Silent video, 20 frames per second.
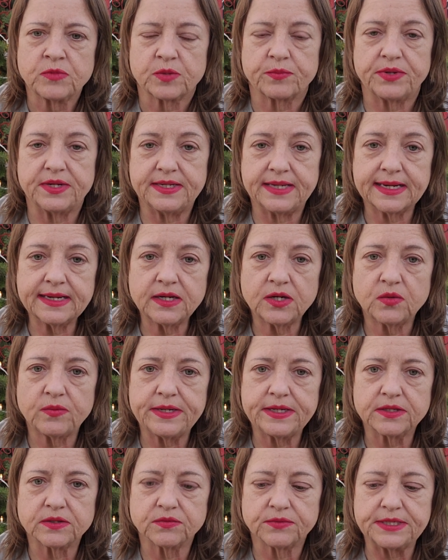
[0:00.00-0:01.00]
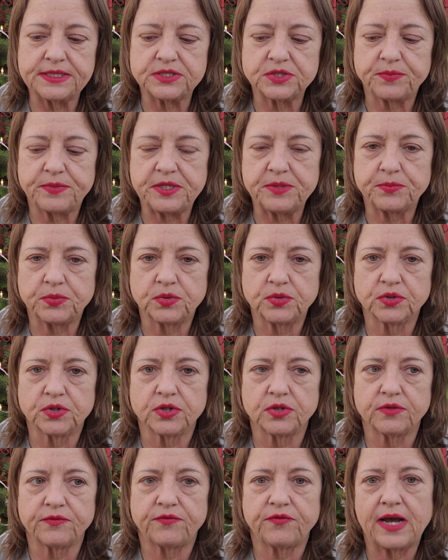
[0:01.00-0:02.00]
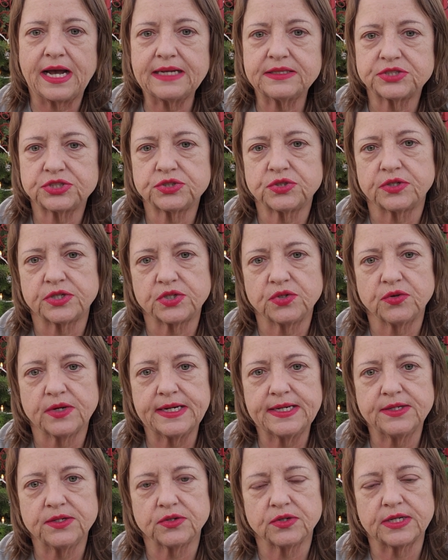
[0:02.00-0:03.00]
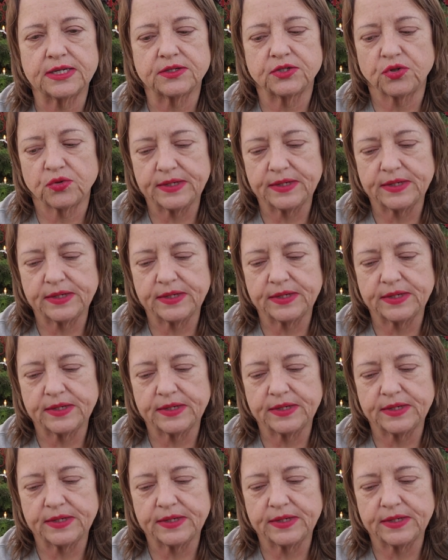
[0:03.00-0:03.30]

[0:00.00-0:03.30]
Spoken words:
But now we can reach people faster and greater